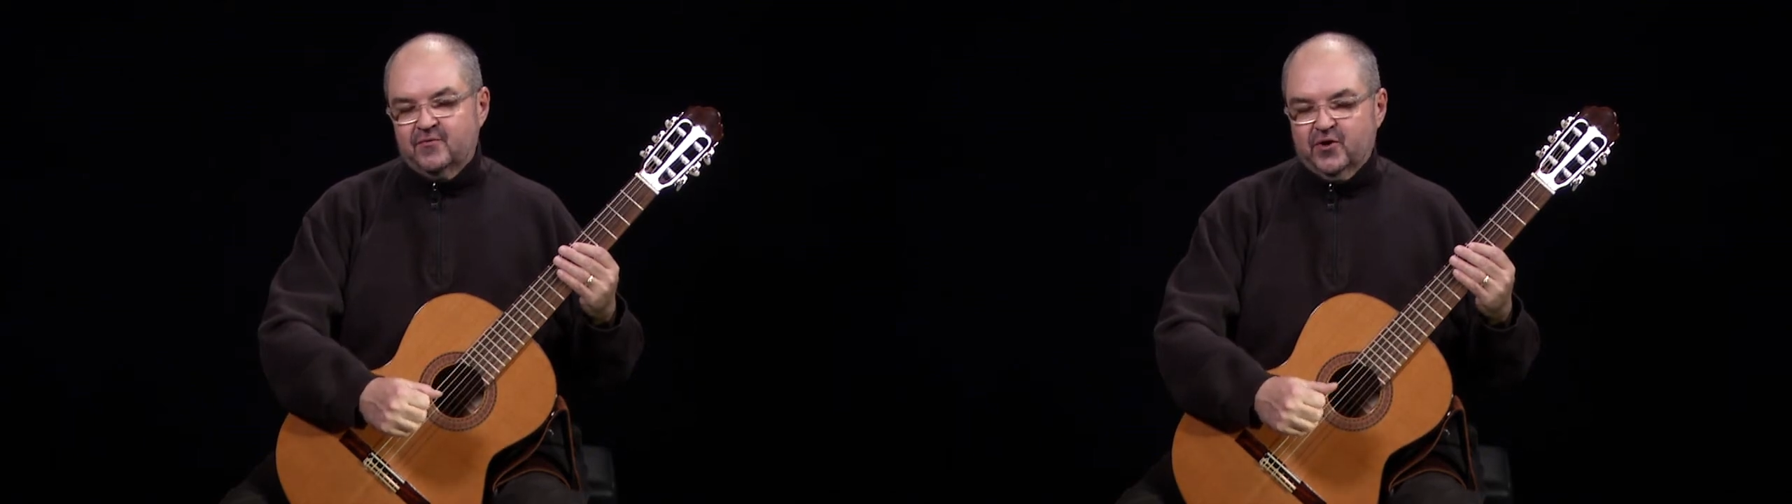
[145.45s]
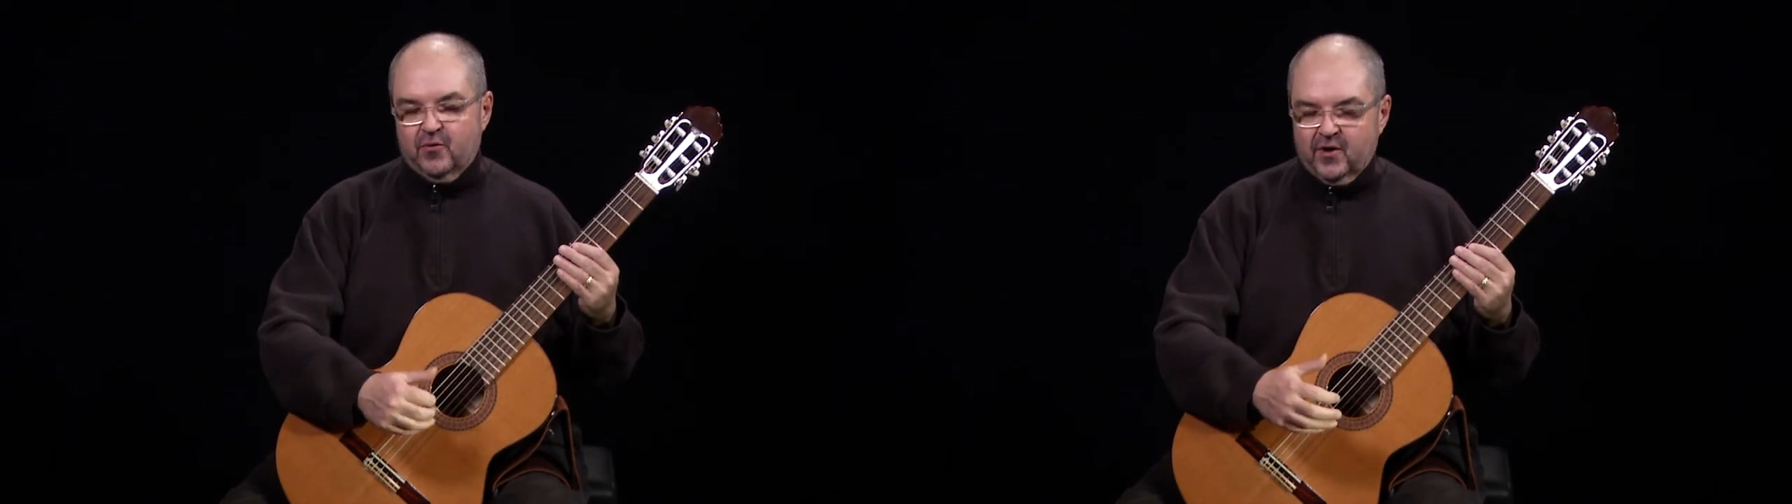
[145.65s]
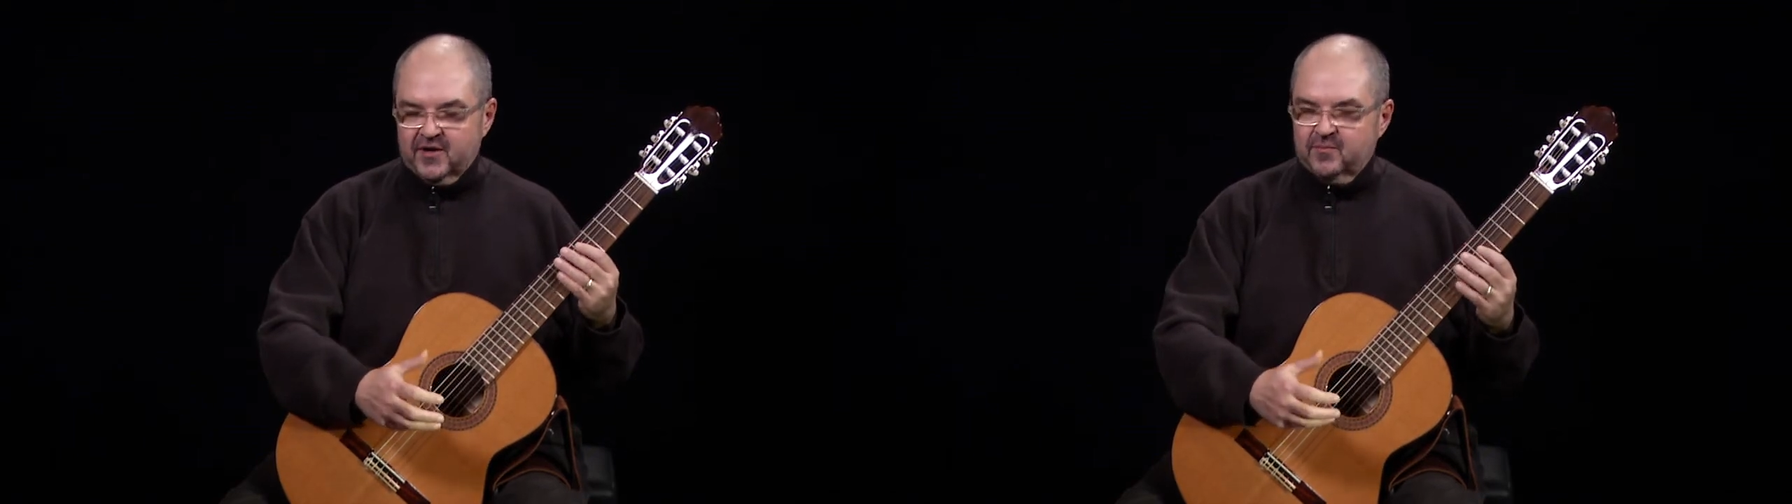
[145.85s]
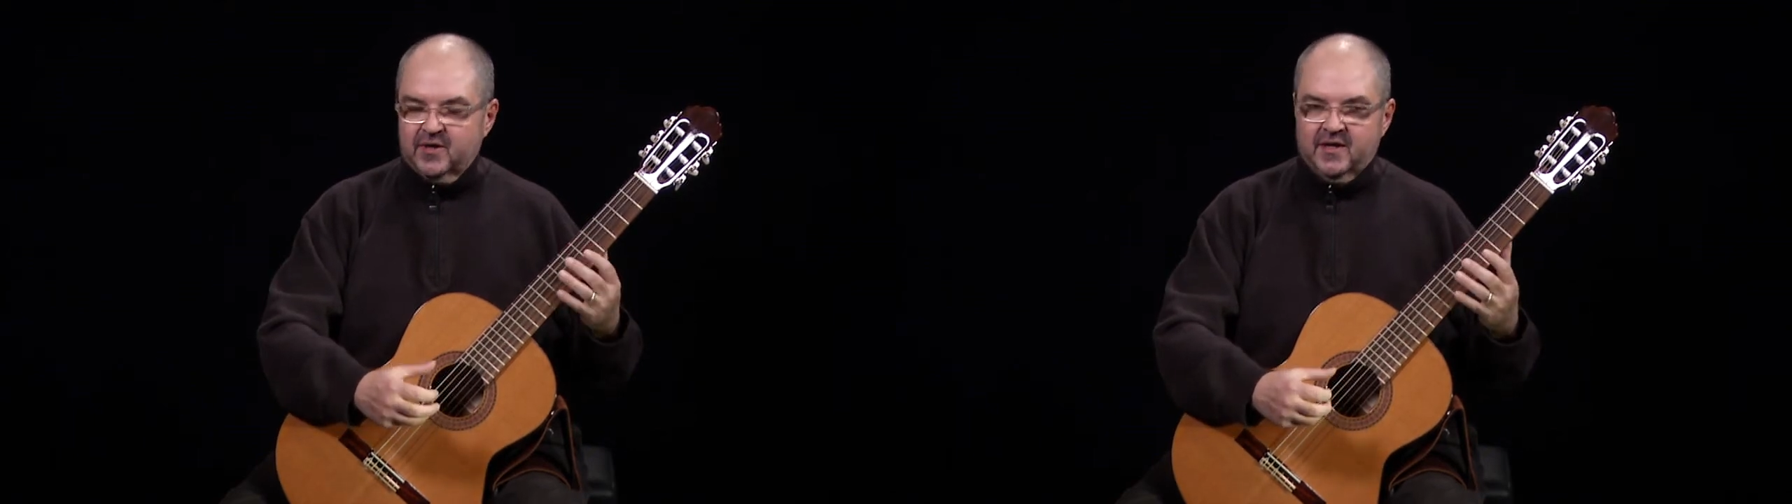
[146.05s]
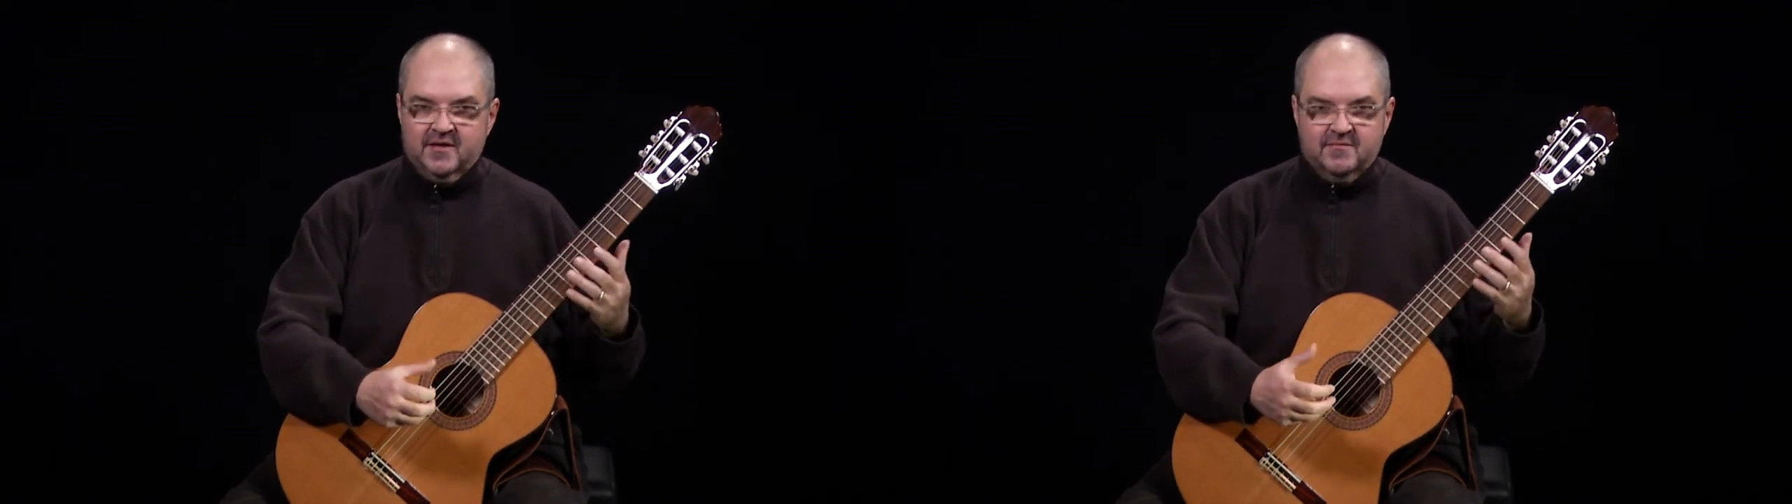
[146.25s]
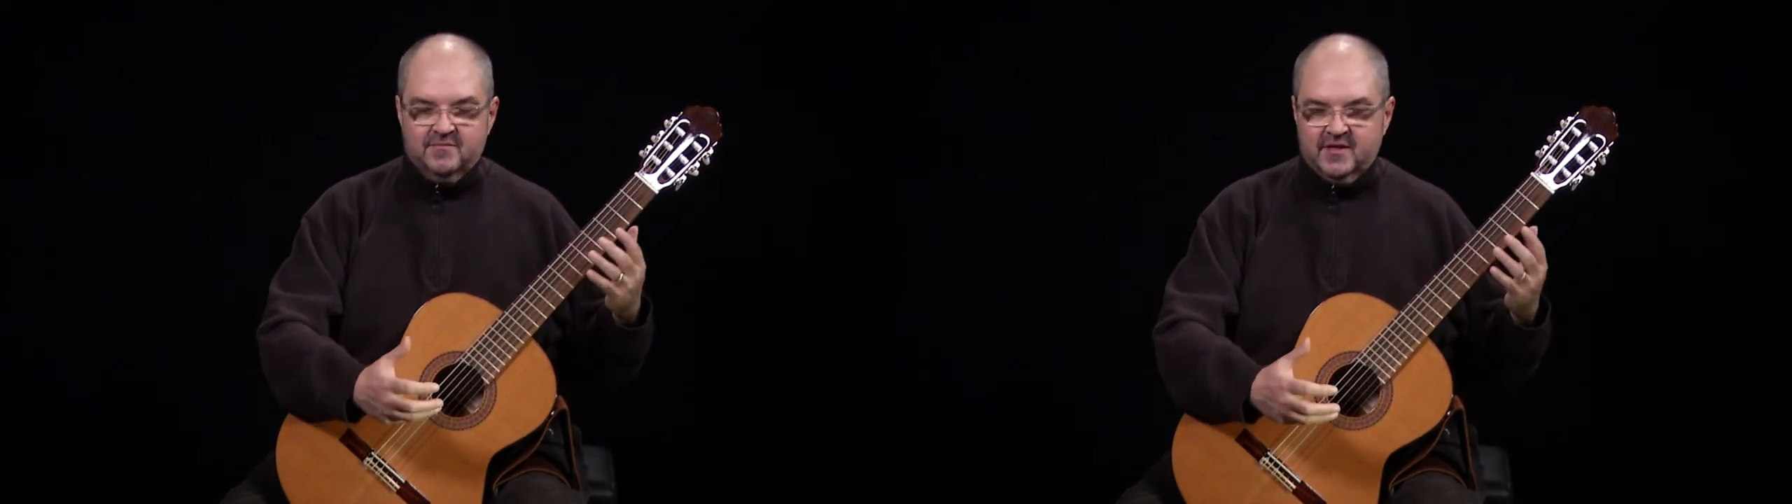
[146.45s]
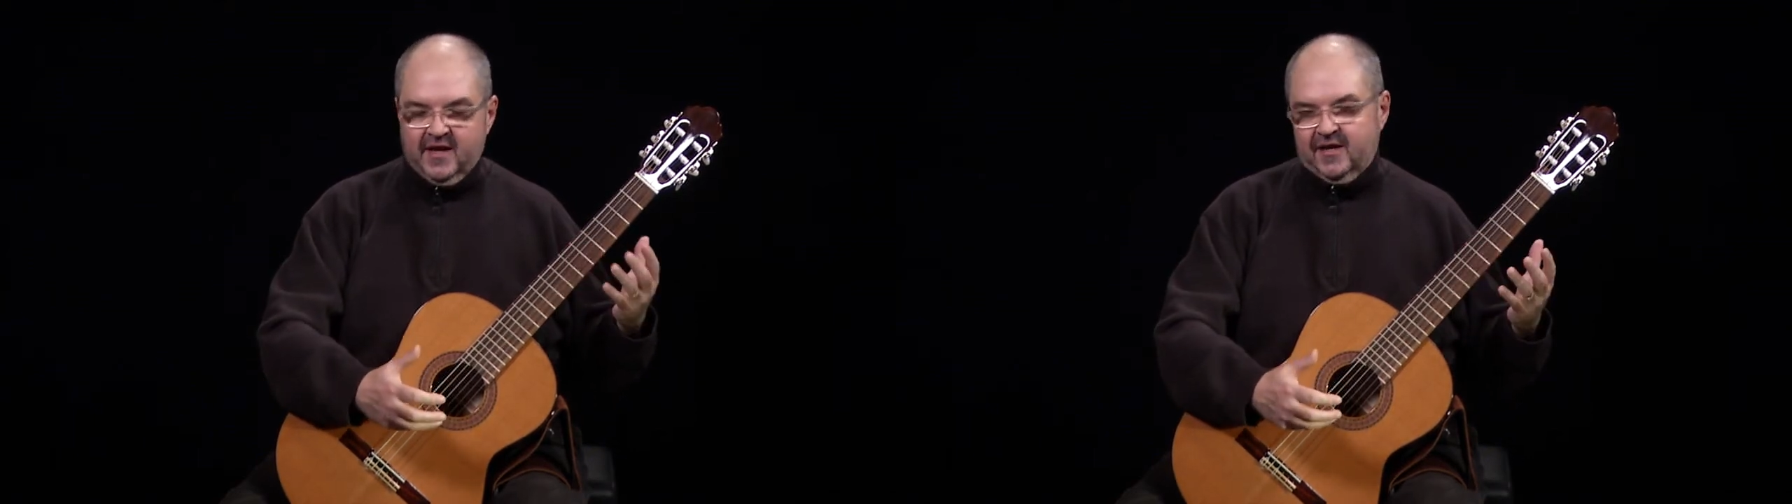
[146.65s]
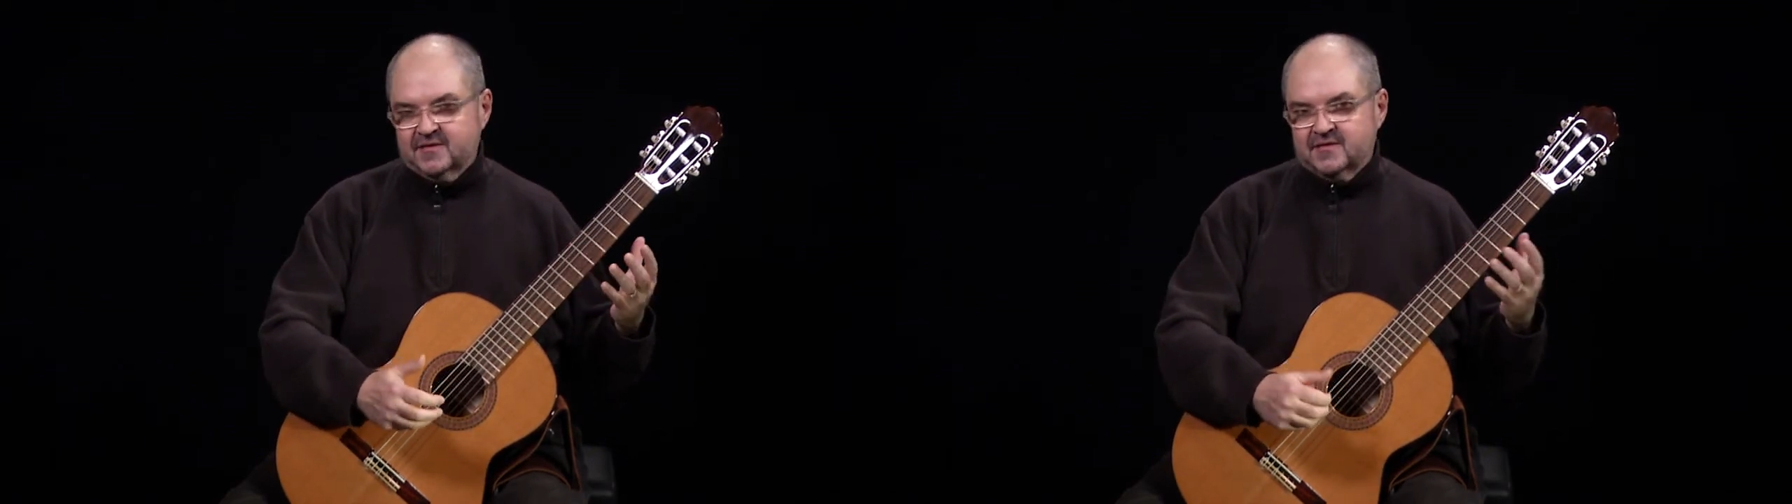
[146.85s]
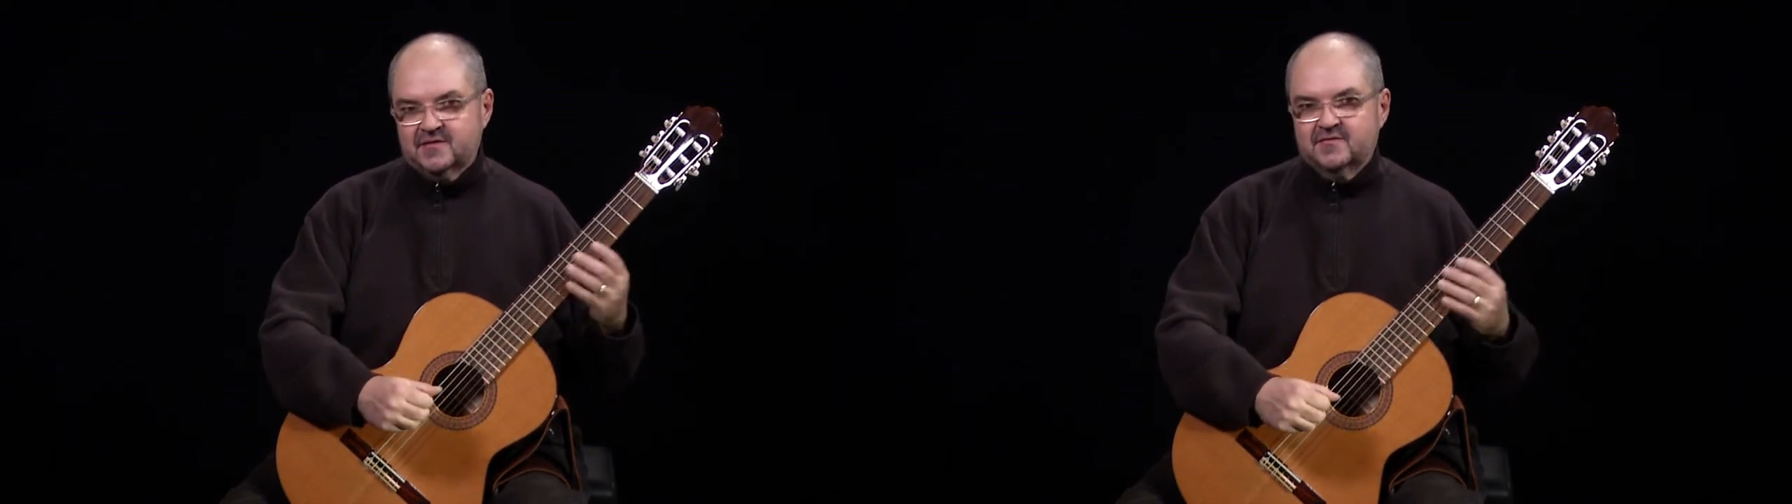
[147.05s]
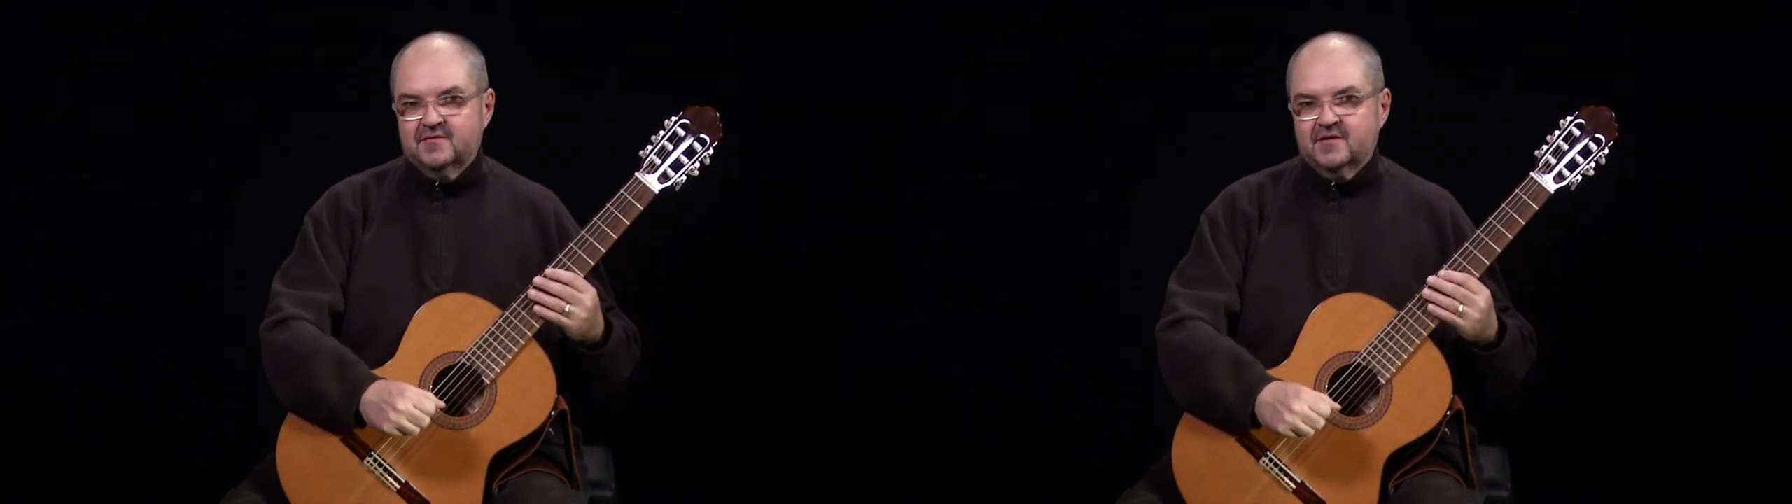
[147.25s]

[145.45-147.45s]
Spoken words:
We don't want to be tense,